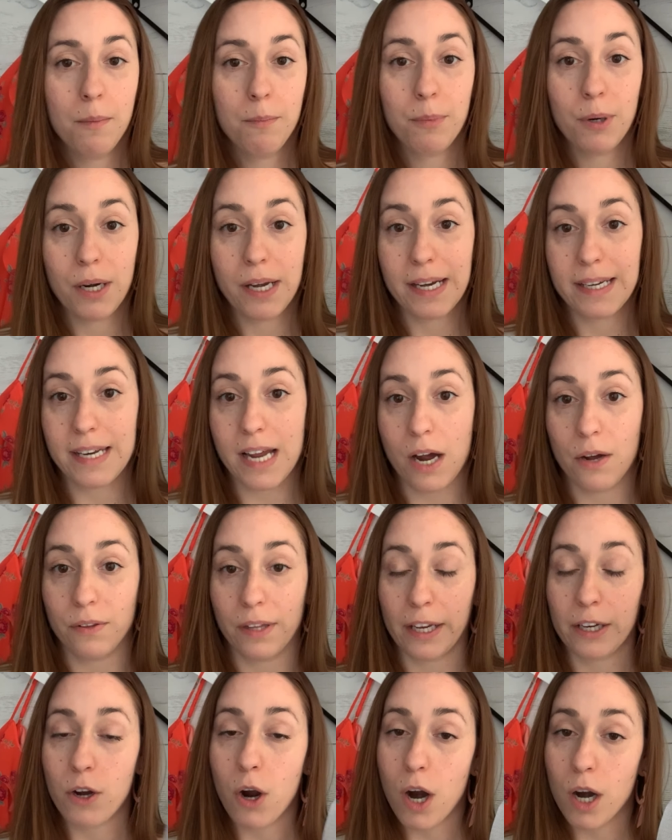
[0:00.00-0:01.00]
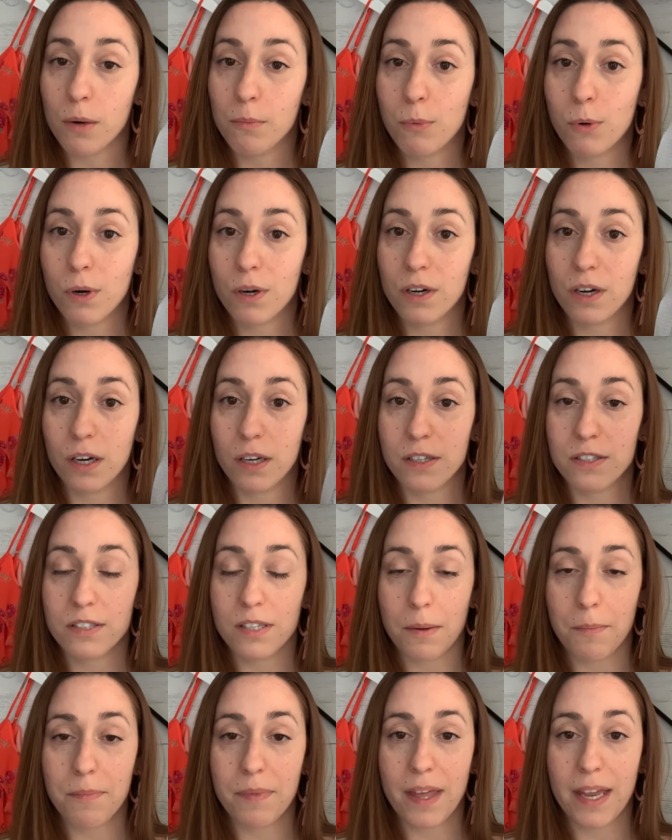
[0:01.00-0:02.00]
putting down like cardboard or
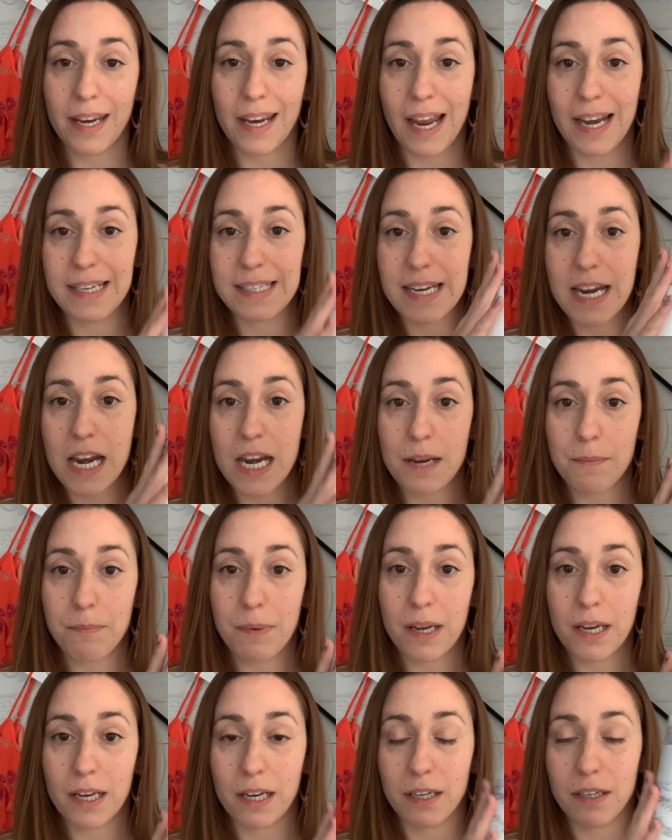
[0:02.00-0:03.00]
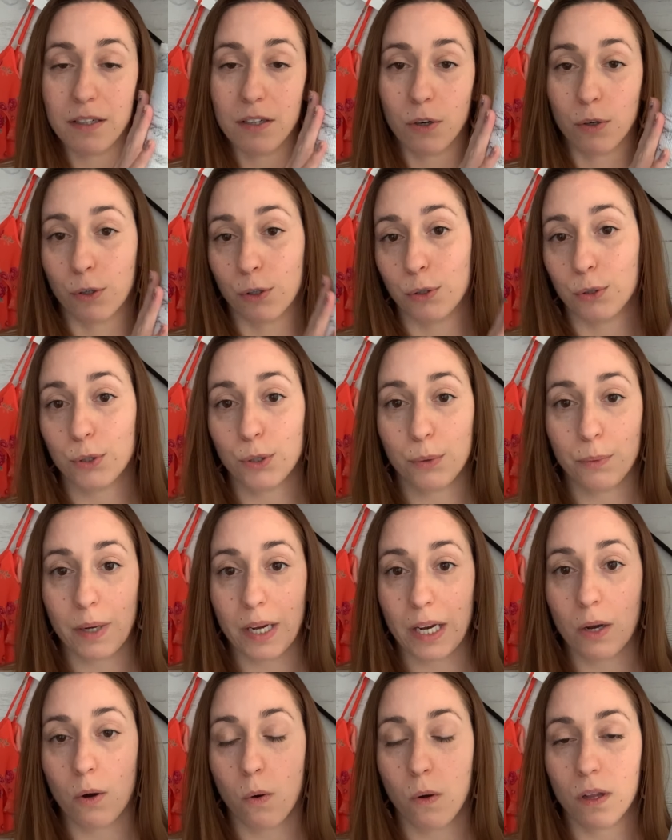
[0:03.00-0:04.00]
something and taping or
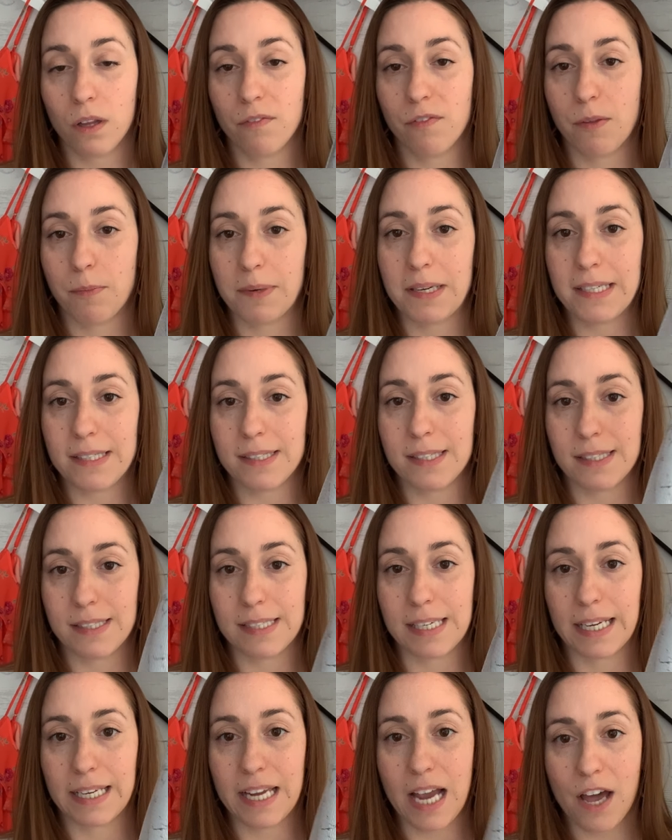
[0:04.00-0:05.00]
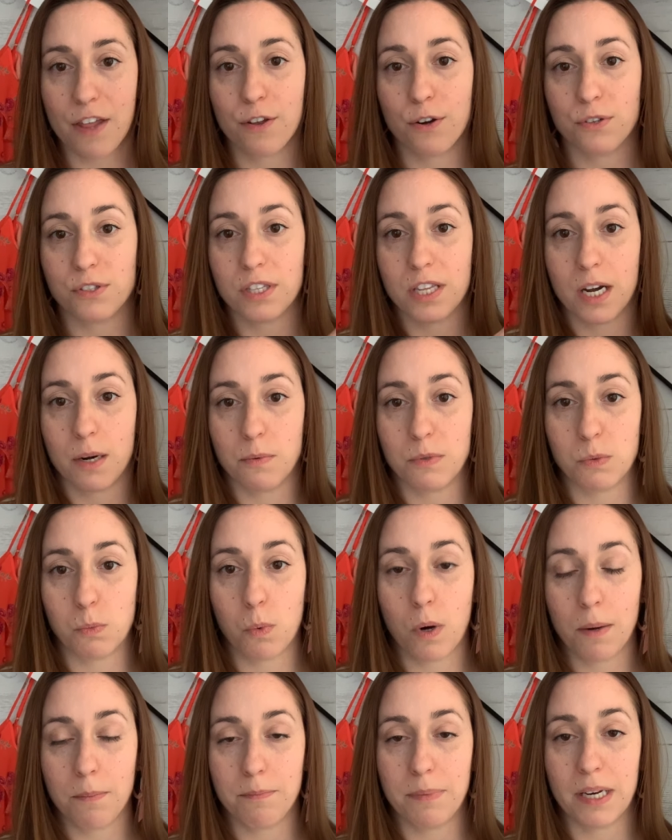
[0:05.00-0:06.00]
gluing all of the pieces together so that it was
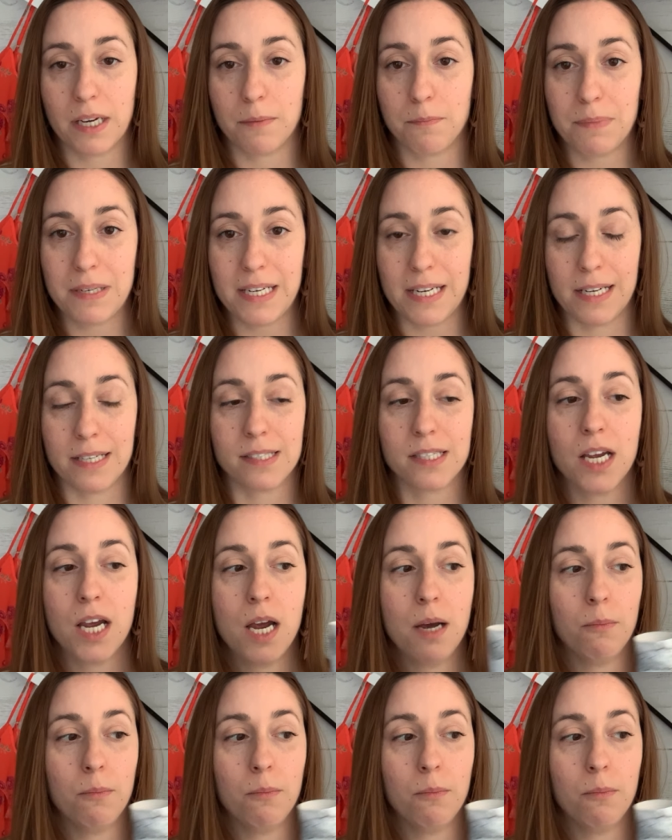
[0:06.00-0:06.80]
one big piece.